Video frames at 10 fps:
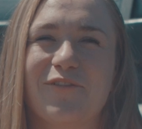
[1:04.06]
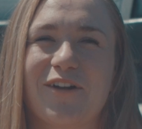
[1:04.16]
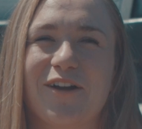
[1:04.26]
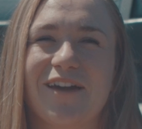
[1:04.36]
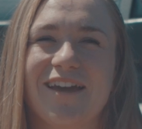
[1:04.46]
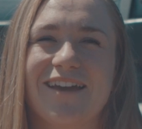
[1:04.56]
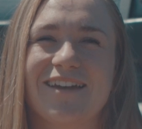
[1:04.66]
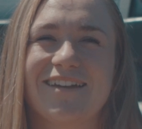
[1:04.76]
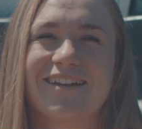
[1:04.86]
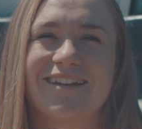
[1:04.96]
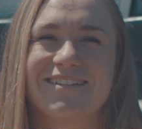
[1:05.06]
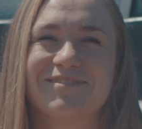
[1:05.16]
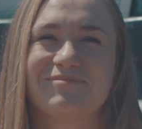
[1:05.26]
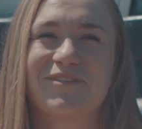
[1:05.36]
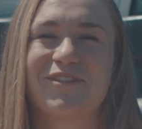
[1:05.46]
they're very
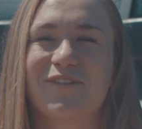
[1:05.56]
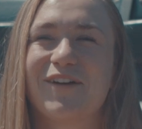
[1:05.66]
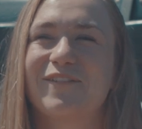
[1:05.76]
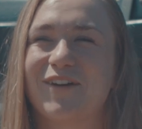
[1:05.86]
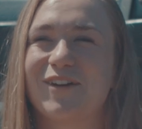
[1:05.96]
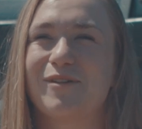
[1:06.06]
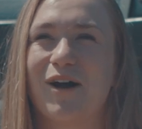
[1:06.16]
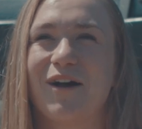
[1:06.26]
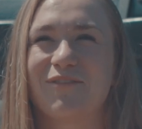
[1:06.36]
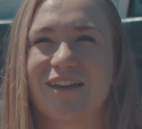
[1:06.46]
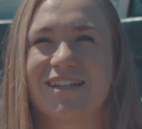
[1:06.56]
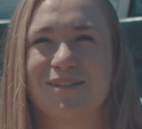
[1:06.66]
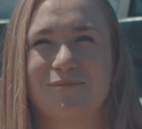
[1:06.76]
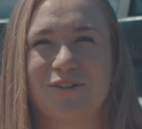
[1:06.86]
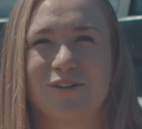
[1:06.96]
they're very funny. We all have like
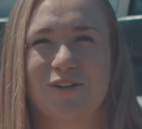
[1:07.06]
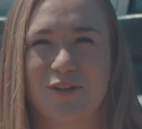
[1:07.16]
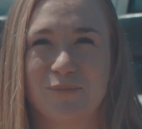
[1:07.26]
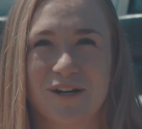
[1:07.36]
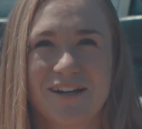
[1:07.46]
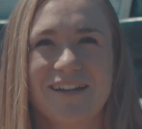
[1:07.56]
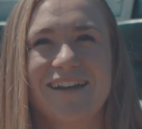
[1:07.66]
similar humor.